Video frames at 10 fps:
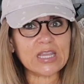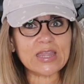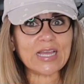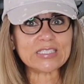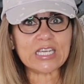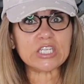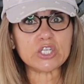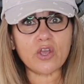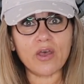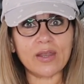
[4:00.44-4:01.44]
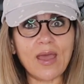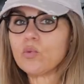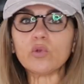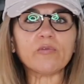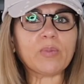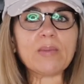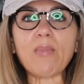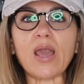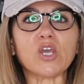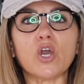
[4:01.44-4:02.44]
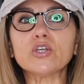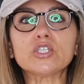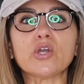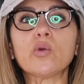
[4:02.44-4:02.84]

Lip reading: in that t-shirt. It would have been my go-to.